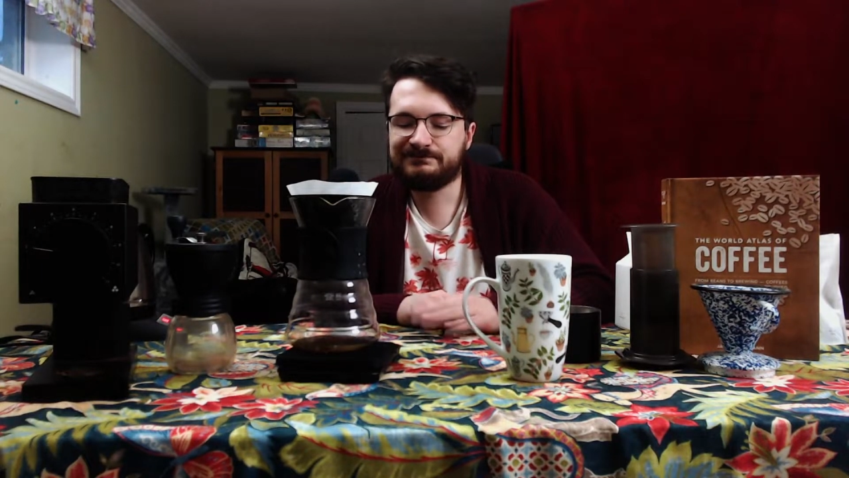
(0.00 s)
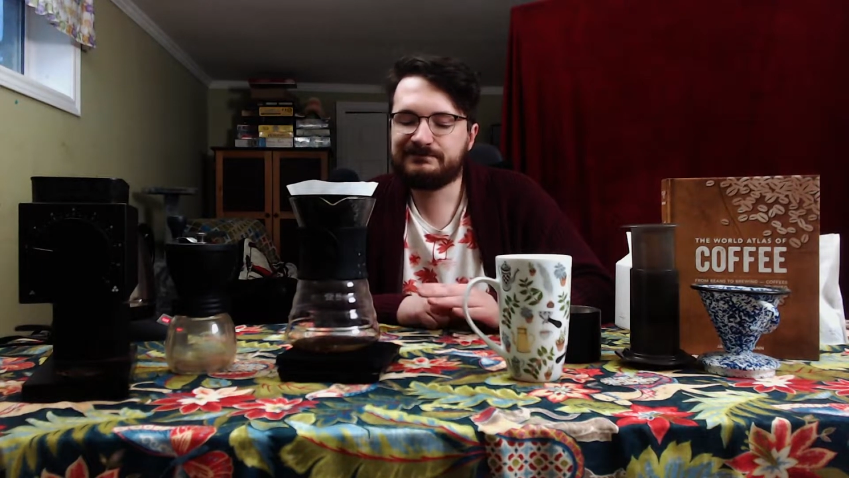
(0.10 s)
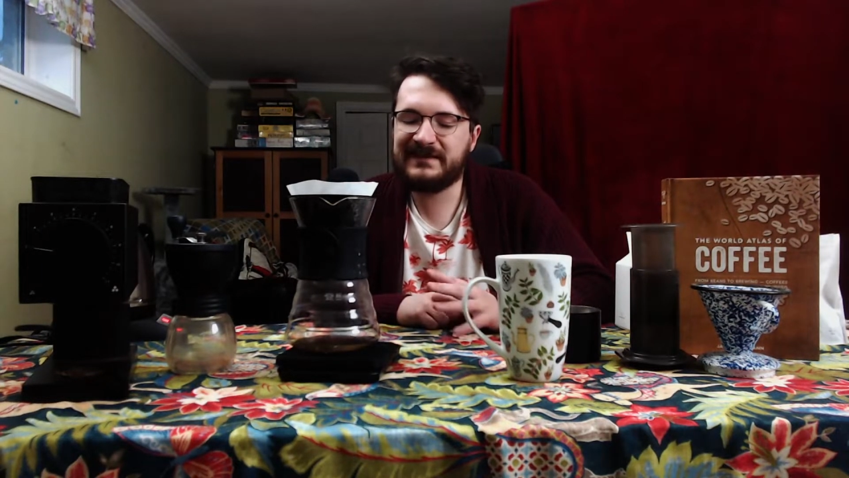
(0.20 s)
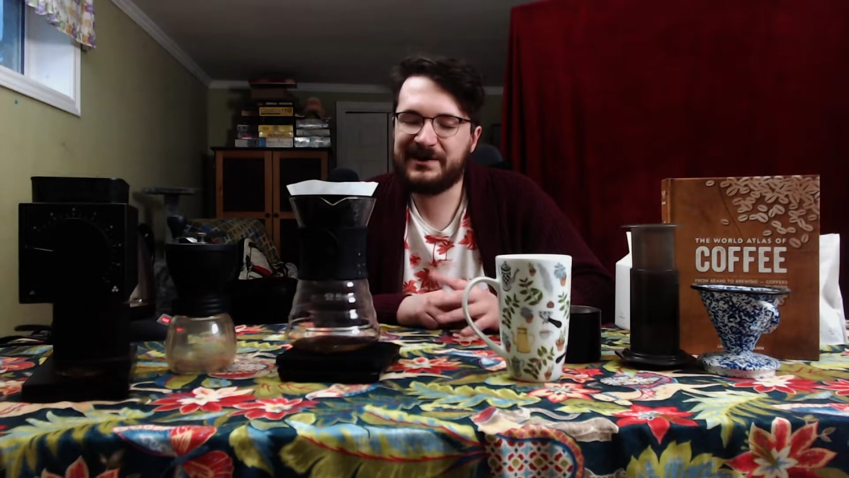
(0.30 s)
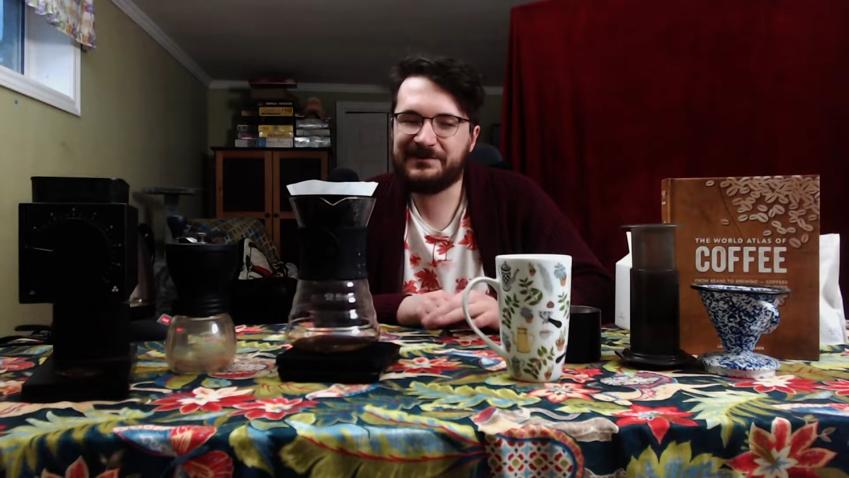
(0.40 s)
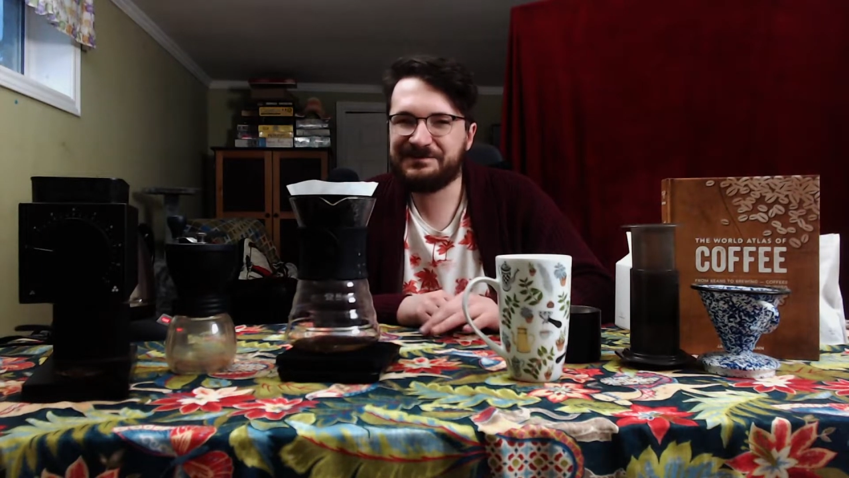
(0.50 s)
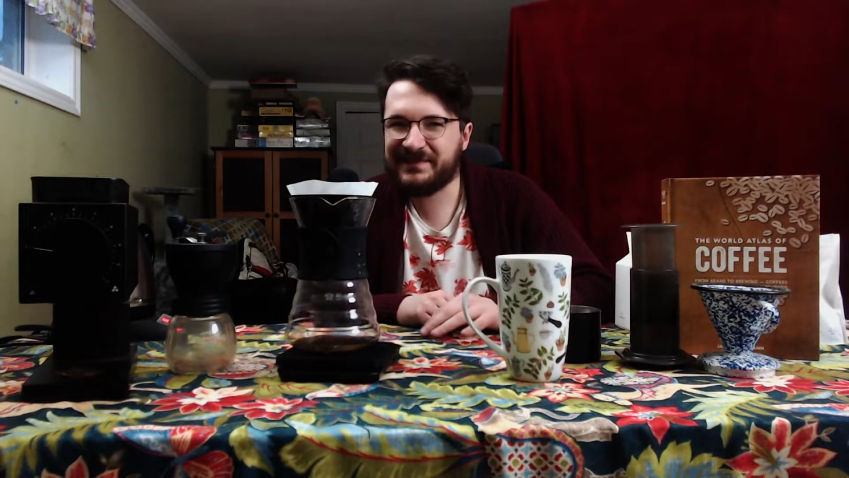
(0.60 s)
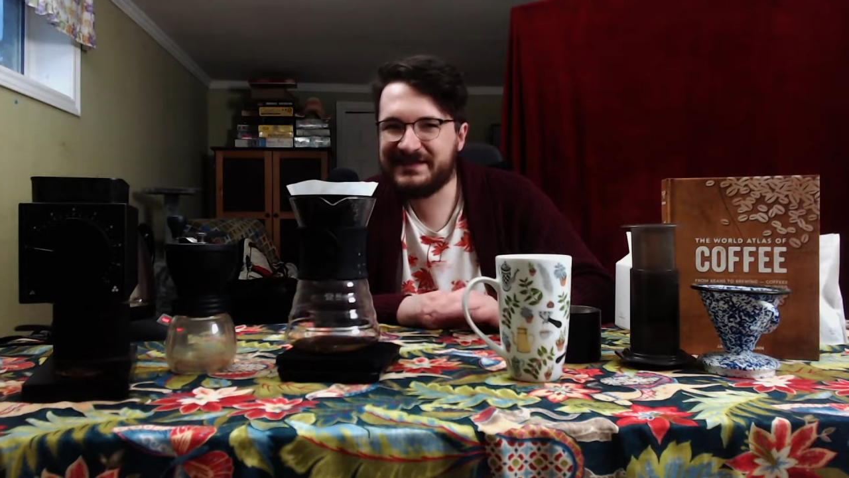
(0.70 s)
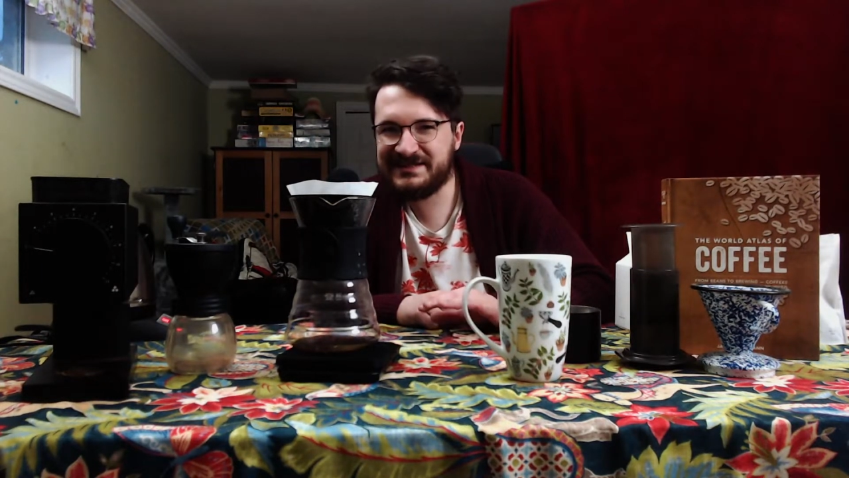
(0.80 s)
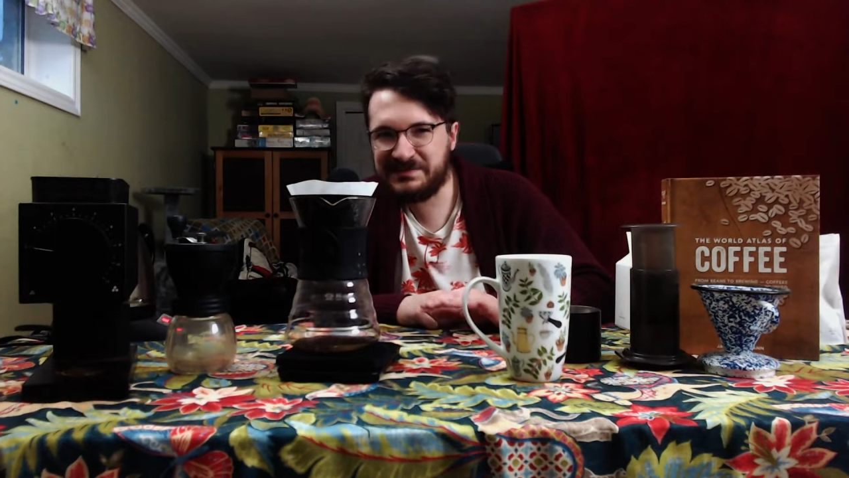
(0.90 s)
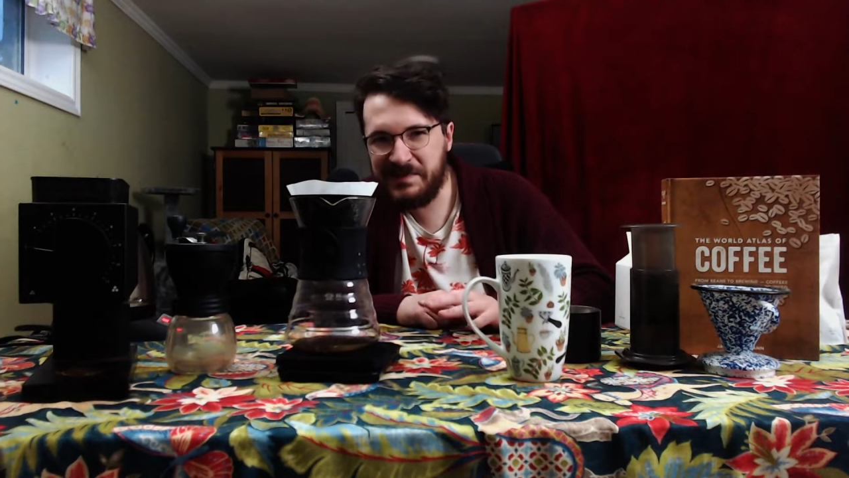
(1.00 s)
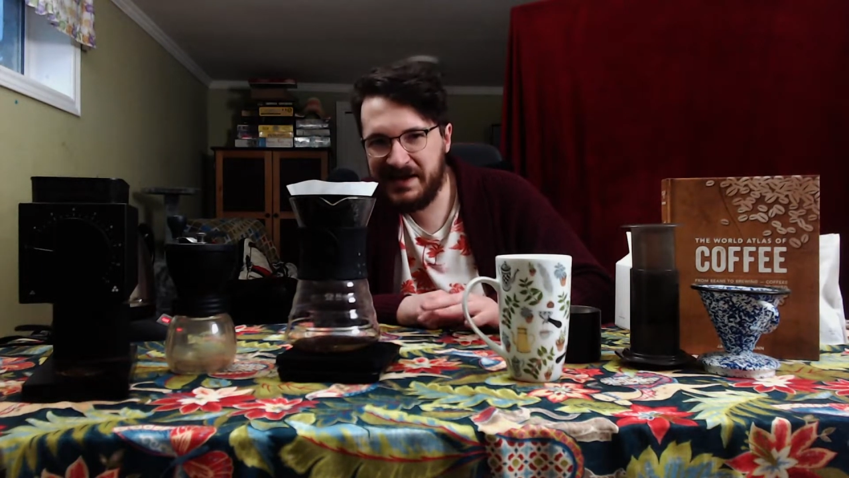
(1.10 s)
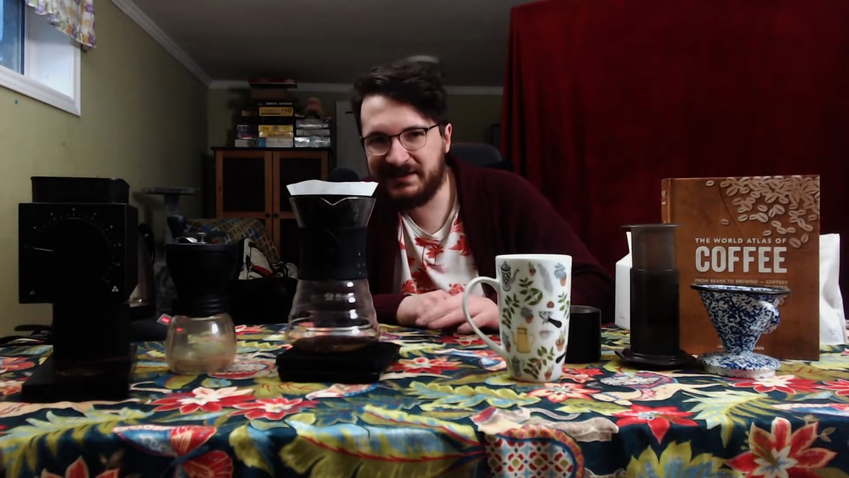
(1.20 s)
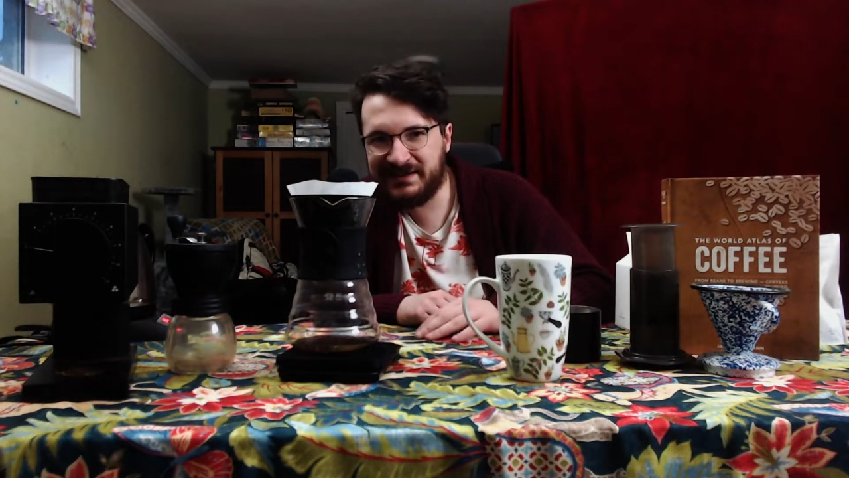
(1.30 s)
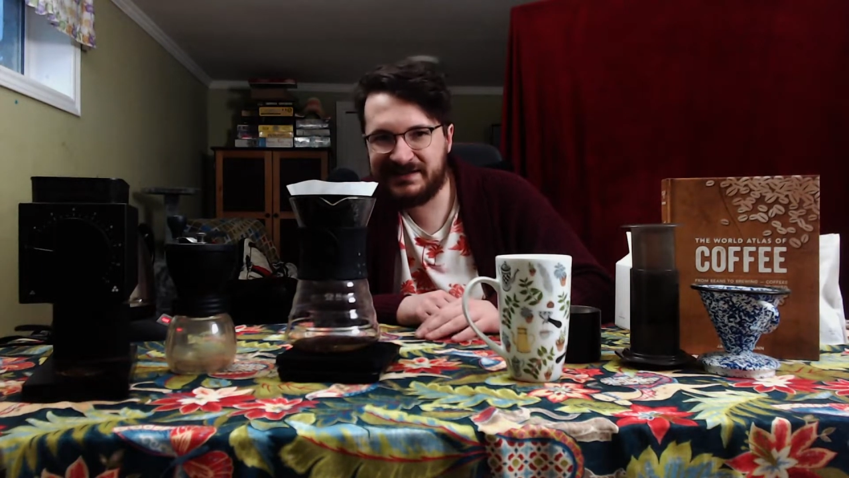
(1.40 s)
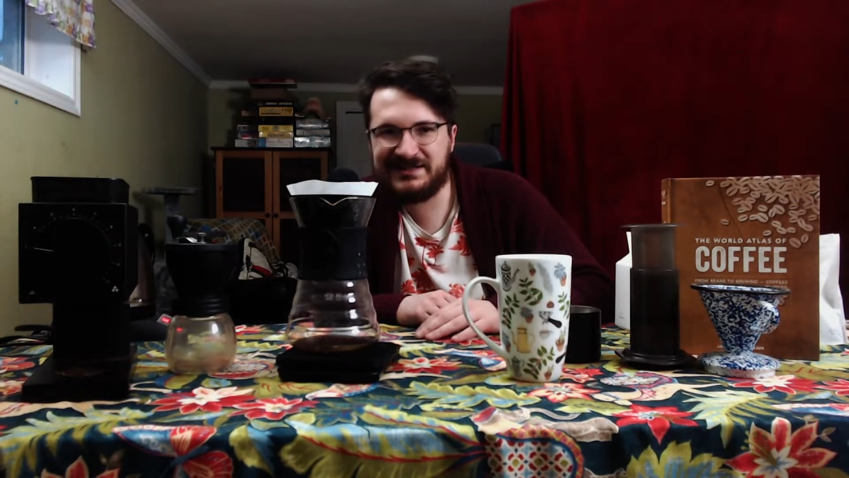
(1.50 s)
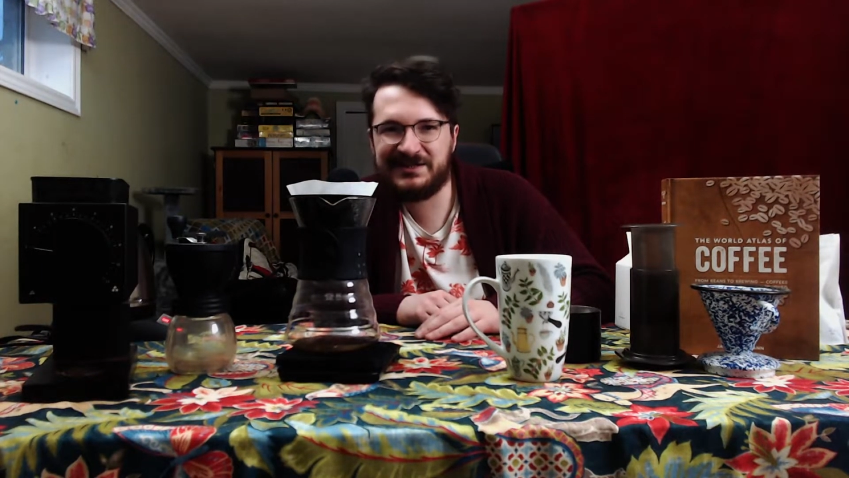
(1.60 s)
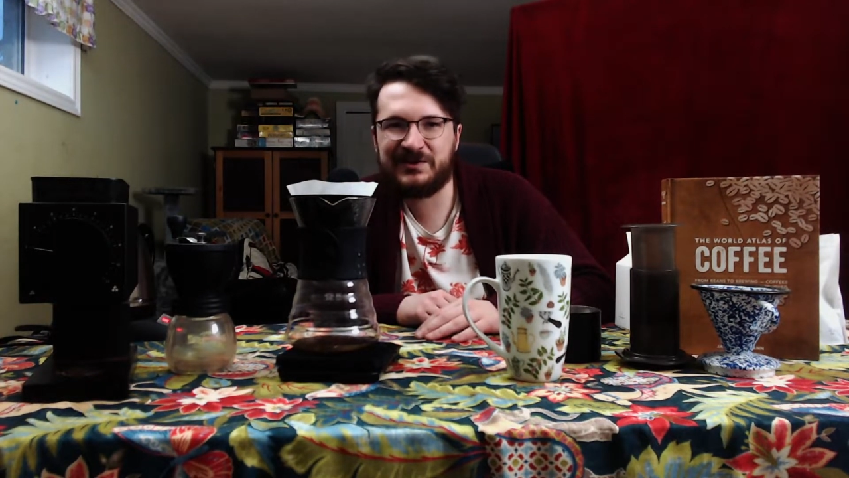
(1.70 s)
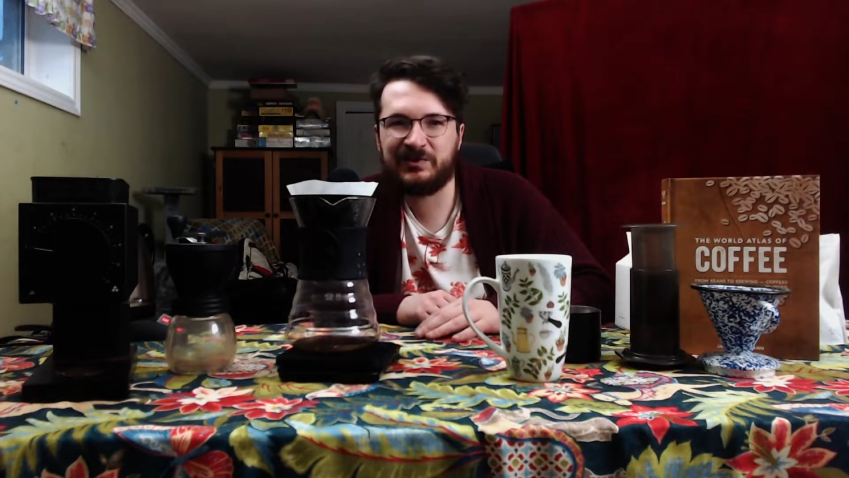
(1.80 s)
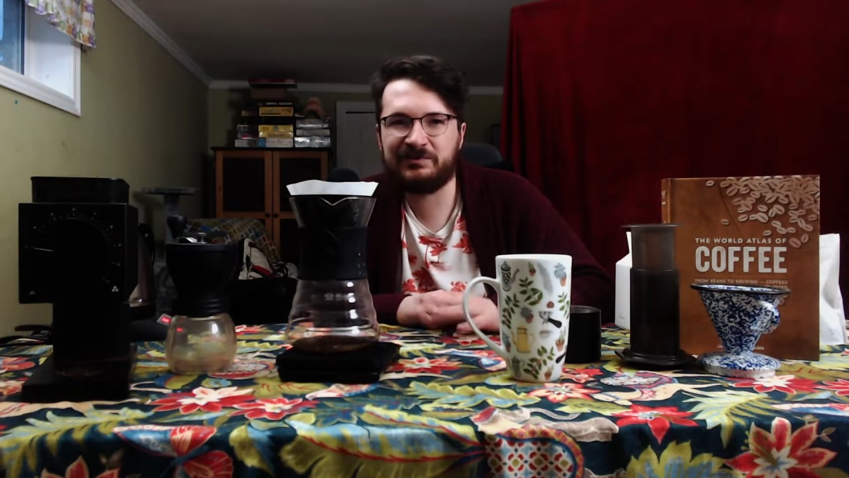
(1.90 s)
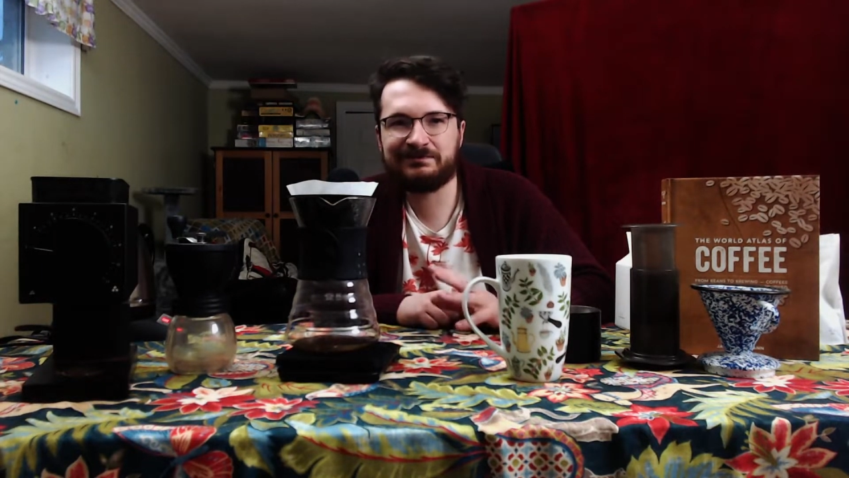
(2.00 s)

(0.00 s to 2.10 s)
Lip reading: Now, it's debated as to